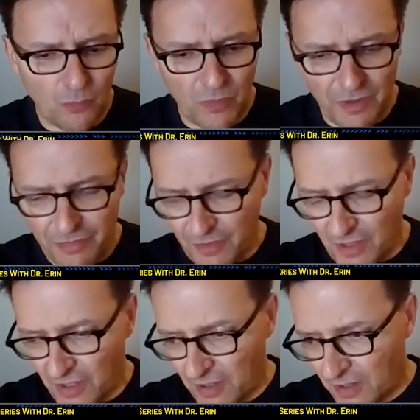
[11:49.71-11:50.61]
with
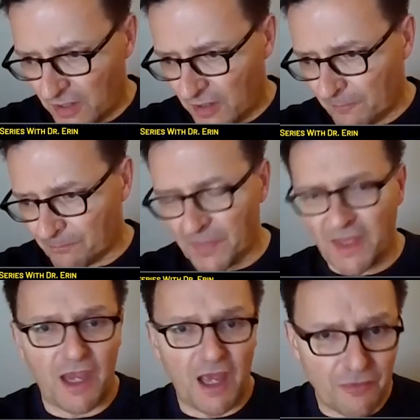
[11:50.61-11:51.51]
uh,
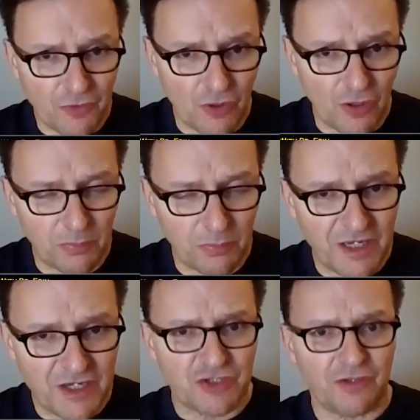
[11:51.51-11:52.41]
um, catheter
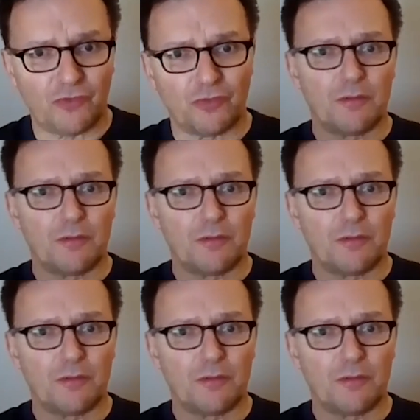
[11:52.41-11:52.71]
ablations,